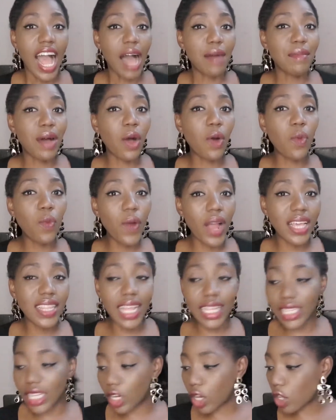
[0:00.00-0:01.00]
I'm aware
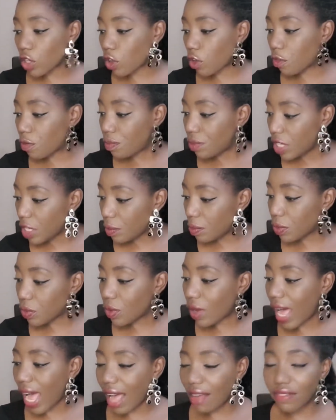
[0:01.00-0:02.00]
that a lot of
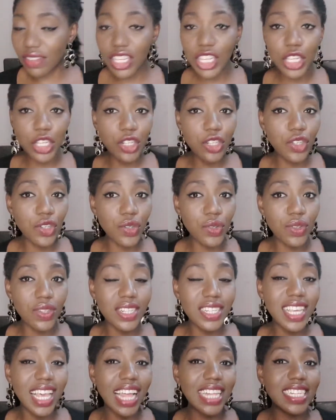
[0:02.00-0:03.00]
people have
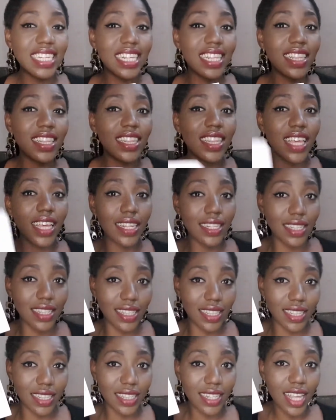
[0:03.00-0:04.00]
issues getting
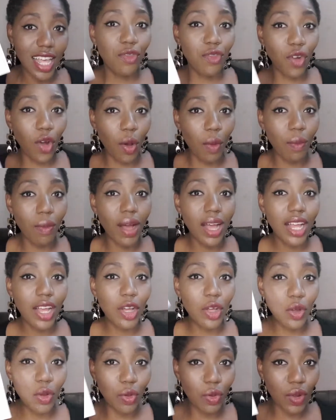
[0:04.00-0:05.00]
this from
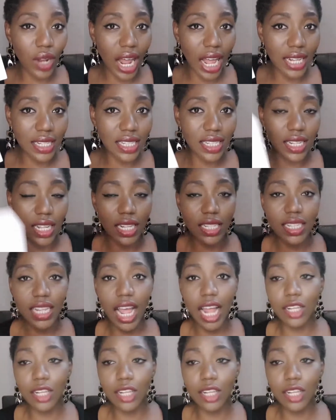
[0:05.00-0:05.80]
Google AdSense,